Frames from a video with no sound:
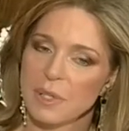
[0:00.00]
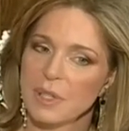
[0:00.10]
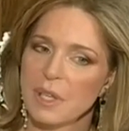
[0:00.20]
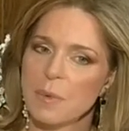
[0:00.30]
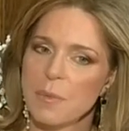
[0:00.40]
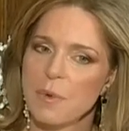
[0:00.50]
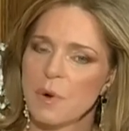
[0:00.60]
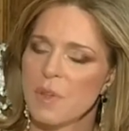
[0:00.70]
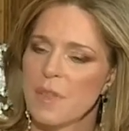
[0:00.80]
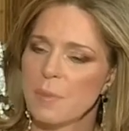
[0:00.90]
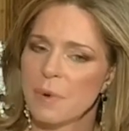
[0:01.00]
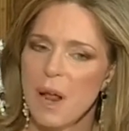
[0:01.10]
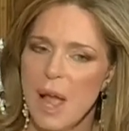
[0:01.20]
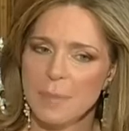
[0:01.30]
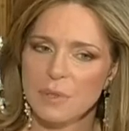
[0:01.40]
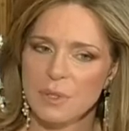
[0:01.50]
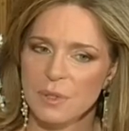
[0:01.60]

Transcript: a little bit more, and then perhaps